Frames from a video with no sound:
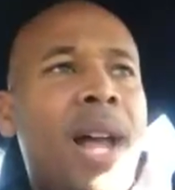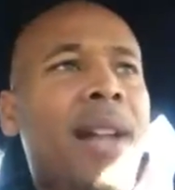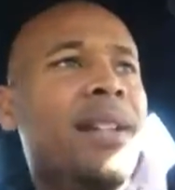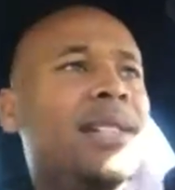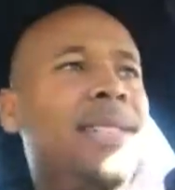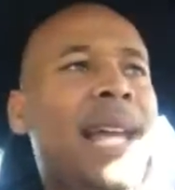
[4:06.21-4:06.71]

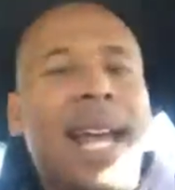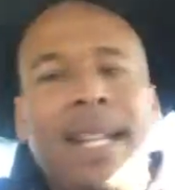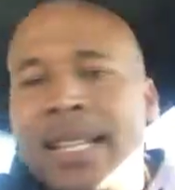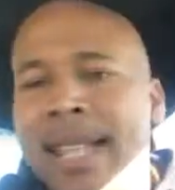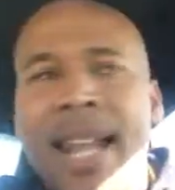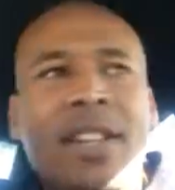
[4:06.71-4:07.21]
Understand
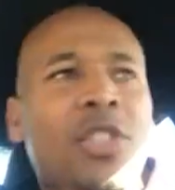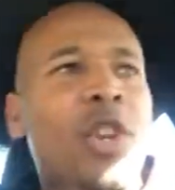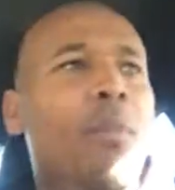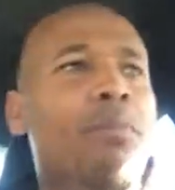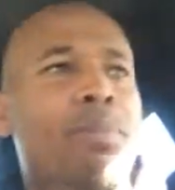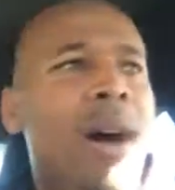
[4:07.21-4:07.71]
that that is
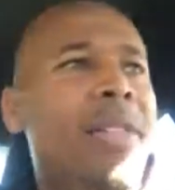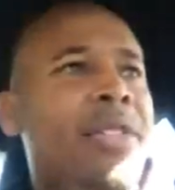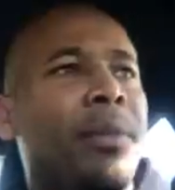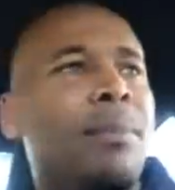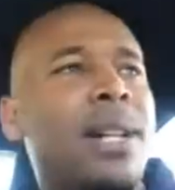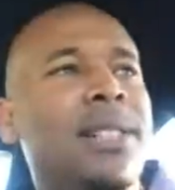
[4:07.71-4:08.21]
your
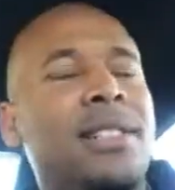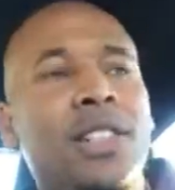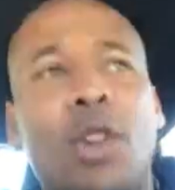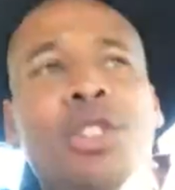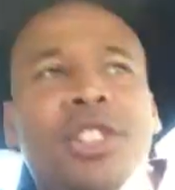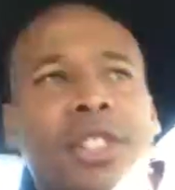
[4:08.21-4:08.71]
brother, my,
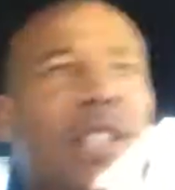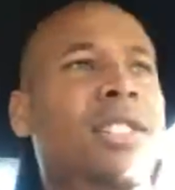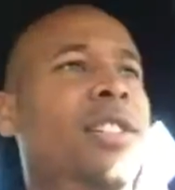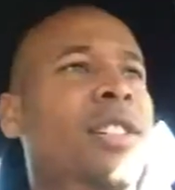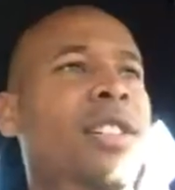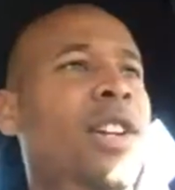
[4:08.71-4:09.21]
your
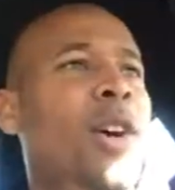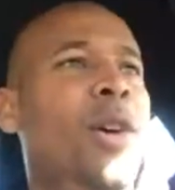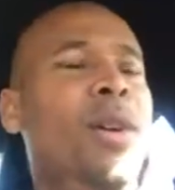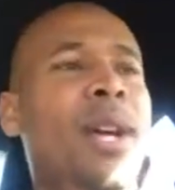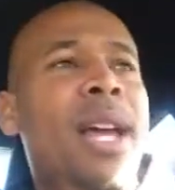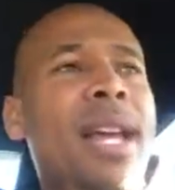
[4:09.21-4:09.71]
sister,
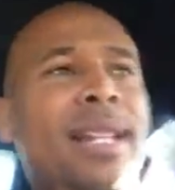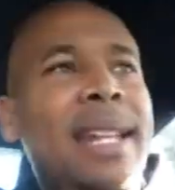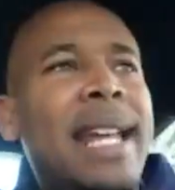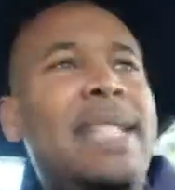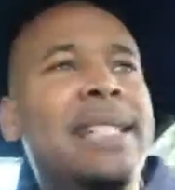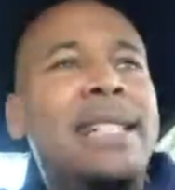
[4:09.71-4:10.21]
your
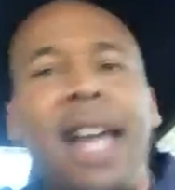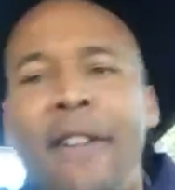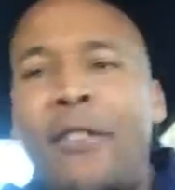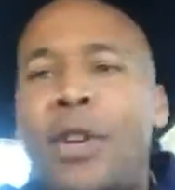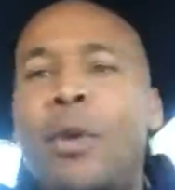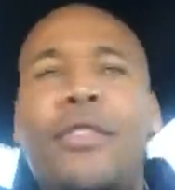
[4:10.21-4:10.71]
niece,
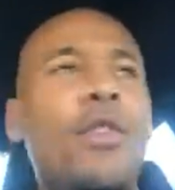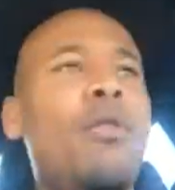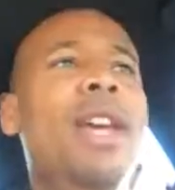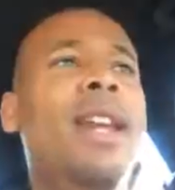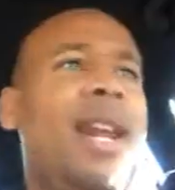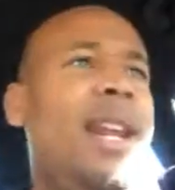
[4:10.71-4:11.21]
nephew. If you
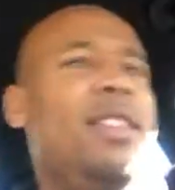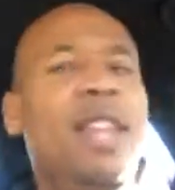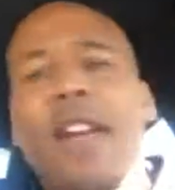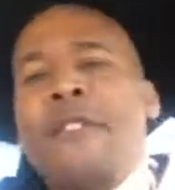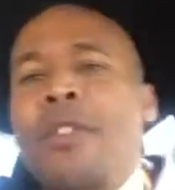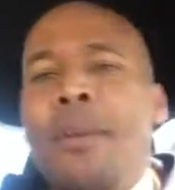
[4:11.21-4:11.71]
need
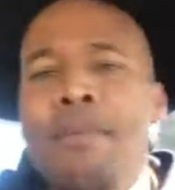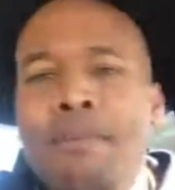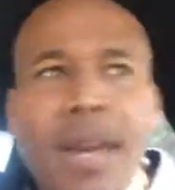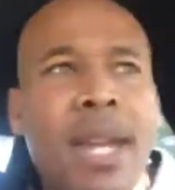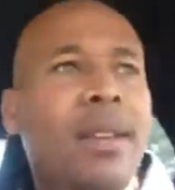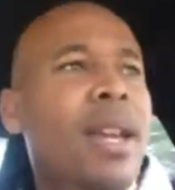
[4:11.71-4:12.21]
anything from
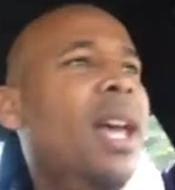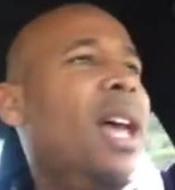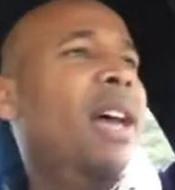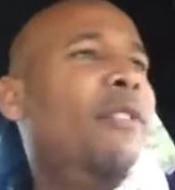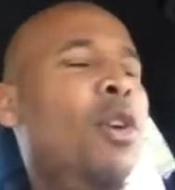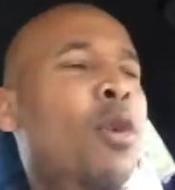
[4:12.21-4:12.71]
me,
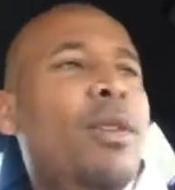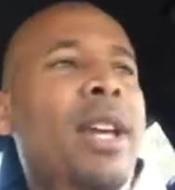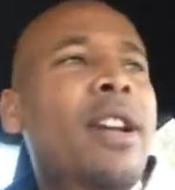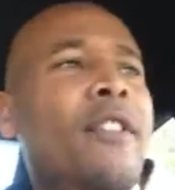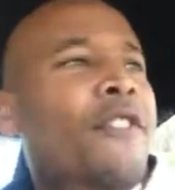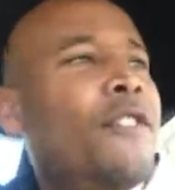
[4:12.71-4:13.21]
if you
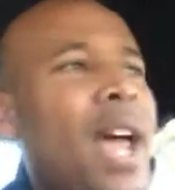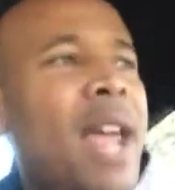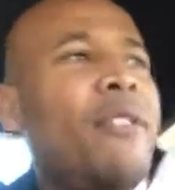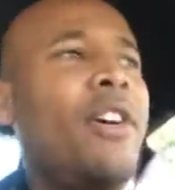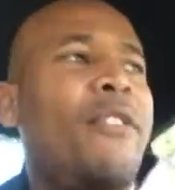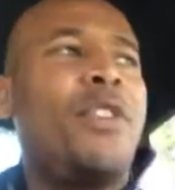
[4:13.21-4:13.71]
need a
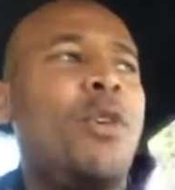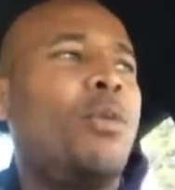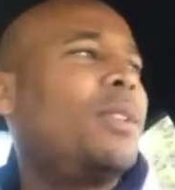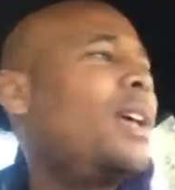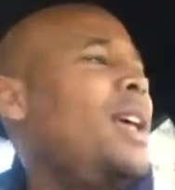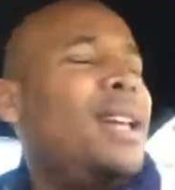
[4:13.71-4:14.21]
favor, if you
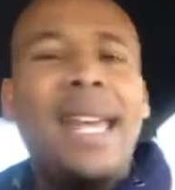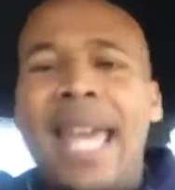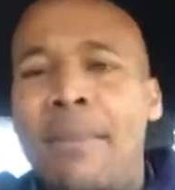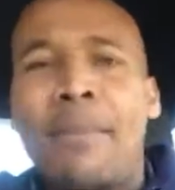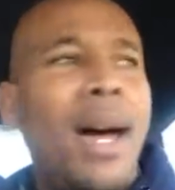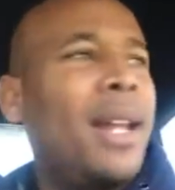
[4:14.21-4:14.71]

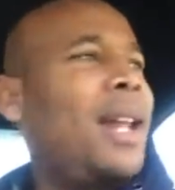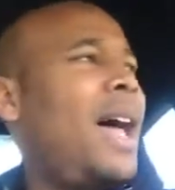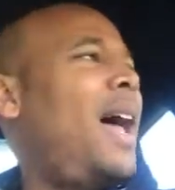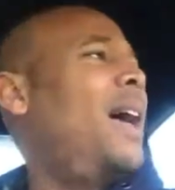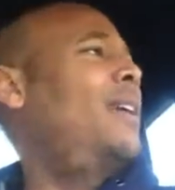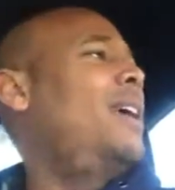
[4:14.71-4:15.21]
hit my
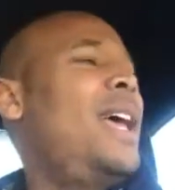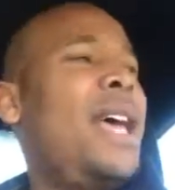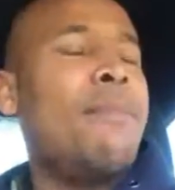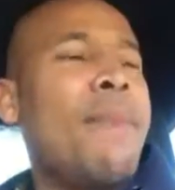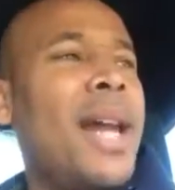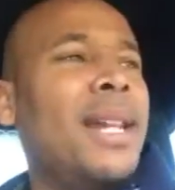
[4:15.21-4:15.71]
line,
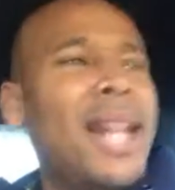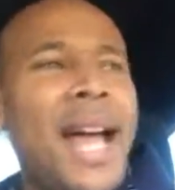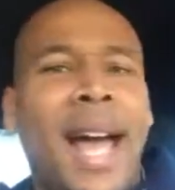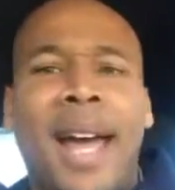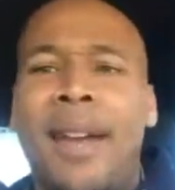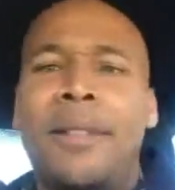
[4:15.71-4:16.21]
hit my
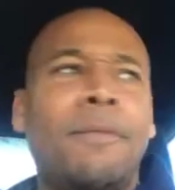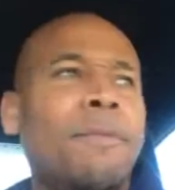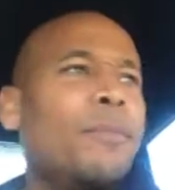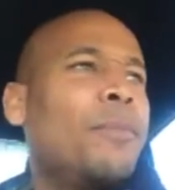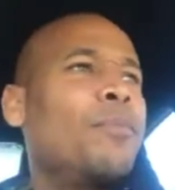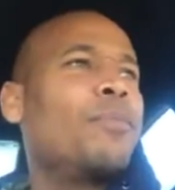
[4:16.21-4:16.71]
line,
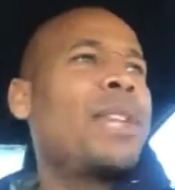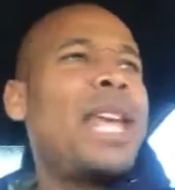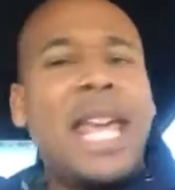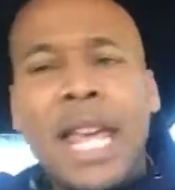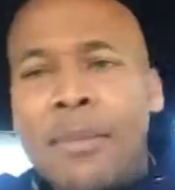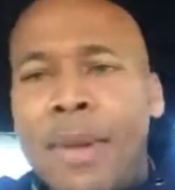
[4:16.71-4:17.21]

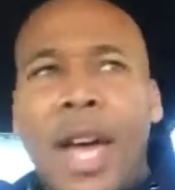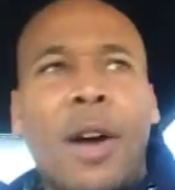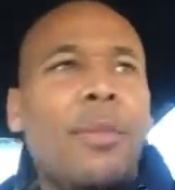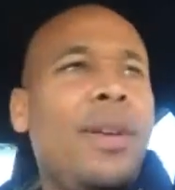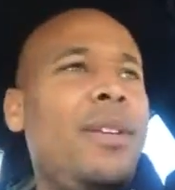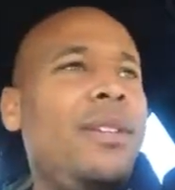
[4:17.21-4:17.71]

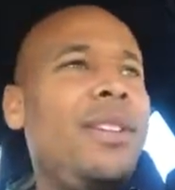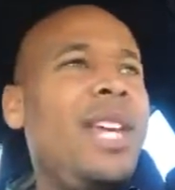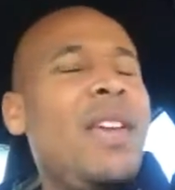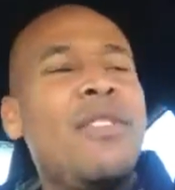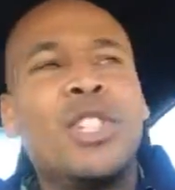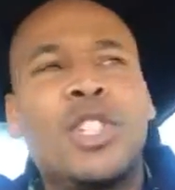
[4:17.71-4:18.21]
Email me,
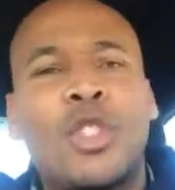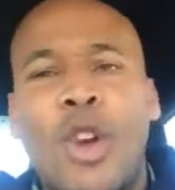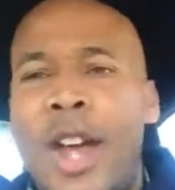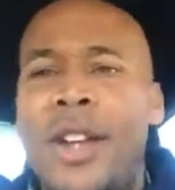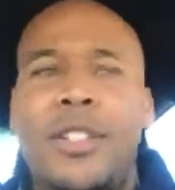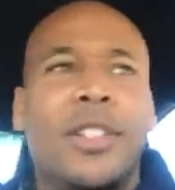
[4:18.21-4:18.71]
even
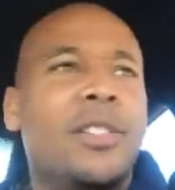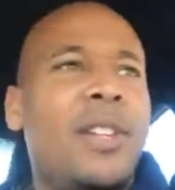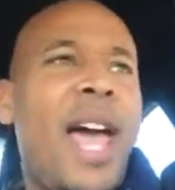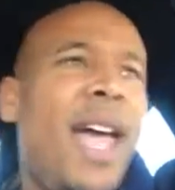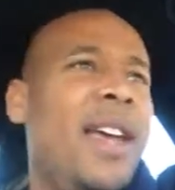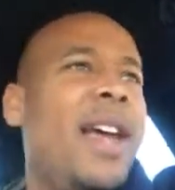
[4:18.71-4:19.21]
strangers.
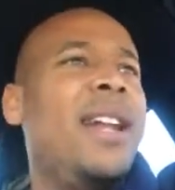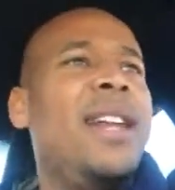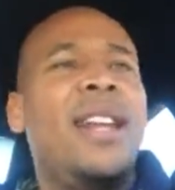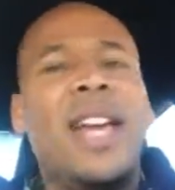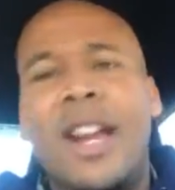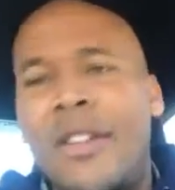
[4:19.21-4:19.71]
Hey, I
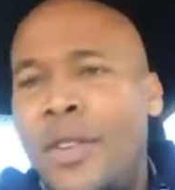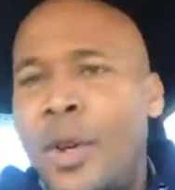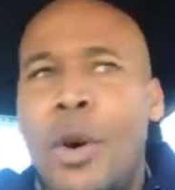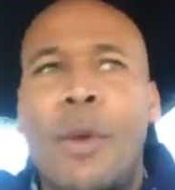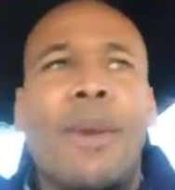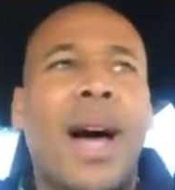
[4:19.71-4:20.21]
need an
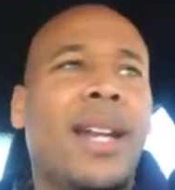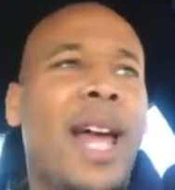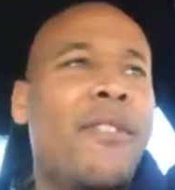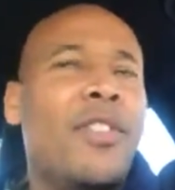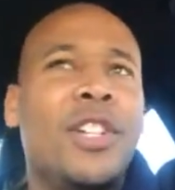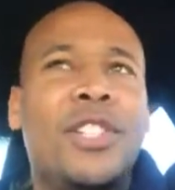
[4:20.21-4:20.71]
interview on my
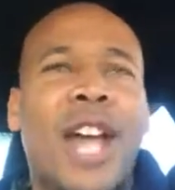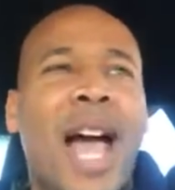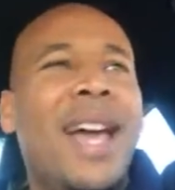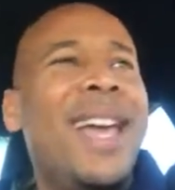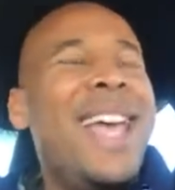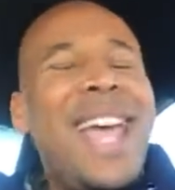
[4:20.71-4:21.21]
life in the
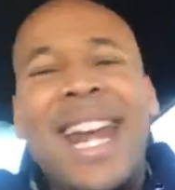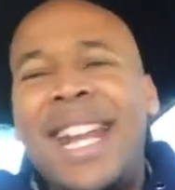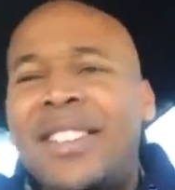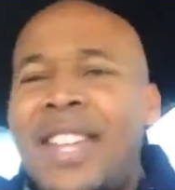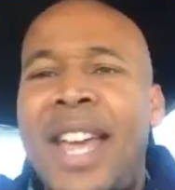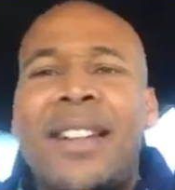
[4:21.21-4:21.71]
Chi.
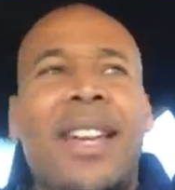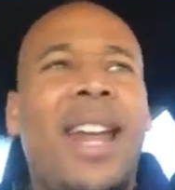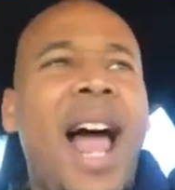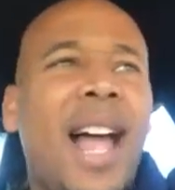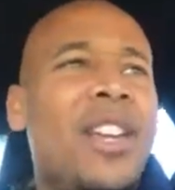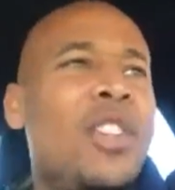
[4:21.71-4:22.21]
Anything that
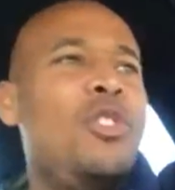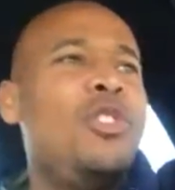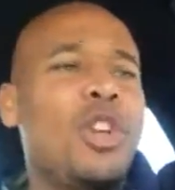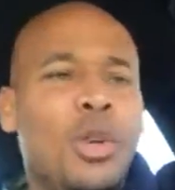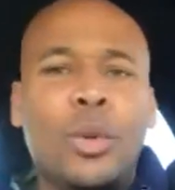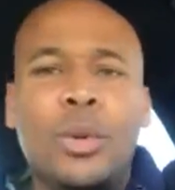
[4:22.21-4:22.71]
I can
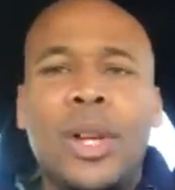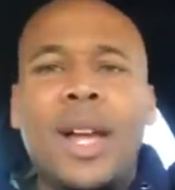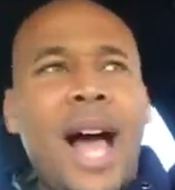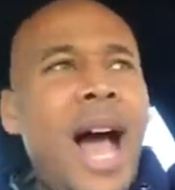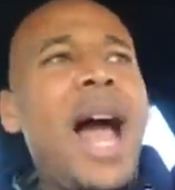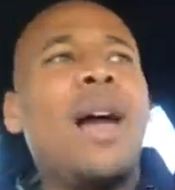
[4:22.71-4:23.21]
do,
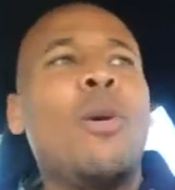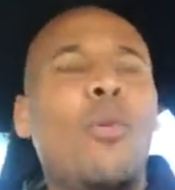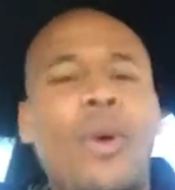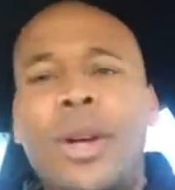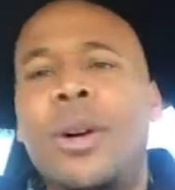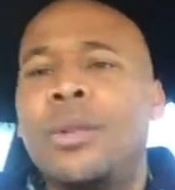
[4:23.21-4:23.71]
I
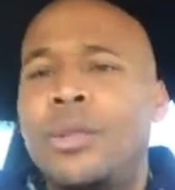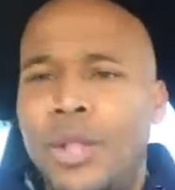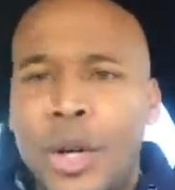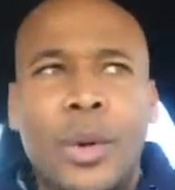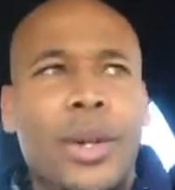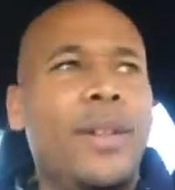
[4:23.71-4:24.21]
will
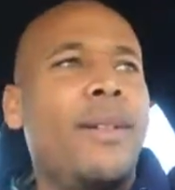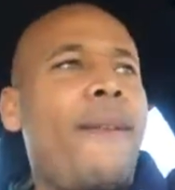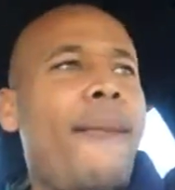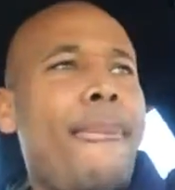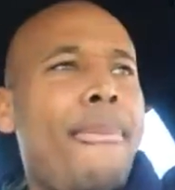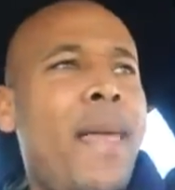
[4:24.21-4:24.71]
do it.
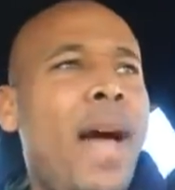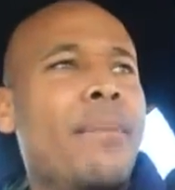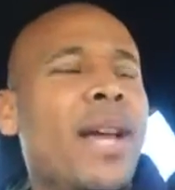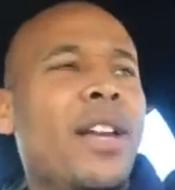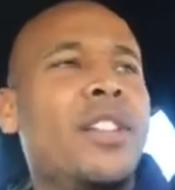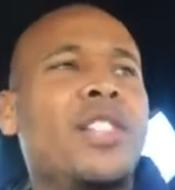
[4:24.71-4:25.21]
I'm
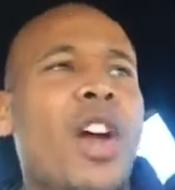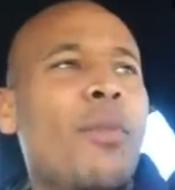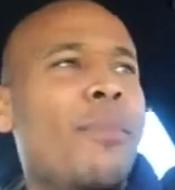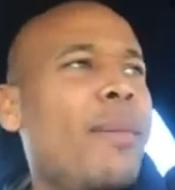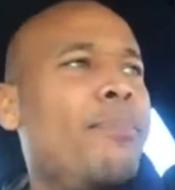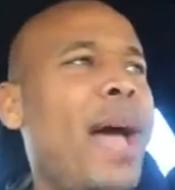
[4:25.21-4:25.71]
not going to
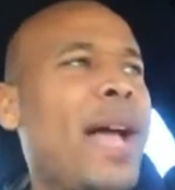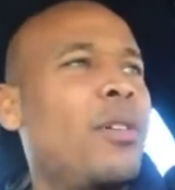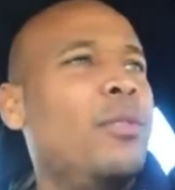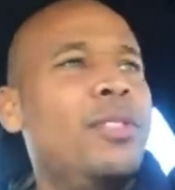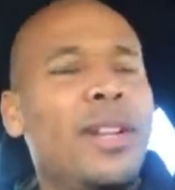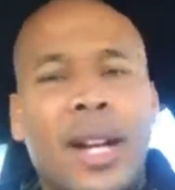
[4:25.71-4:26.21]
turn my back
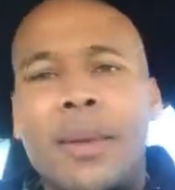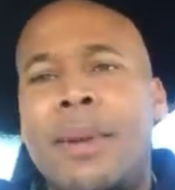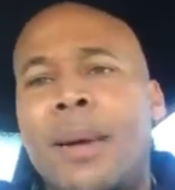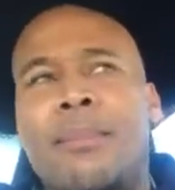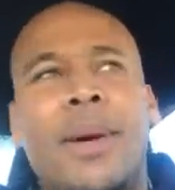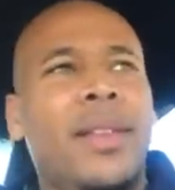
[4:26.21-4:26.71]
on none of
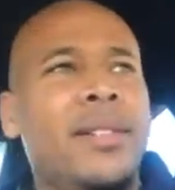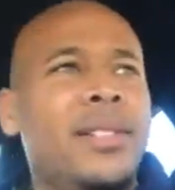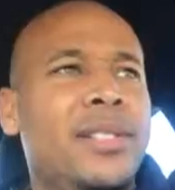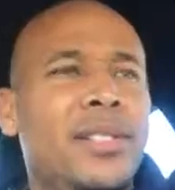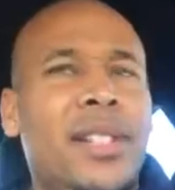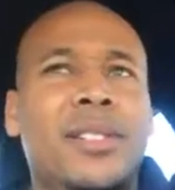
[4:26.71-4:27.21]
my brothers
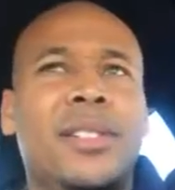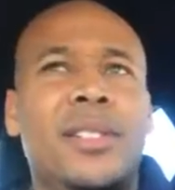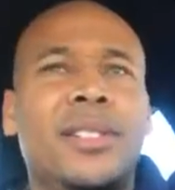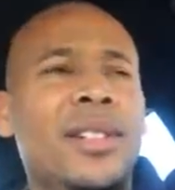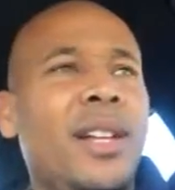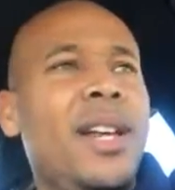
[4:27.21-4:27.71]
and sisters.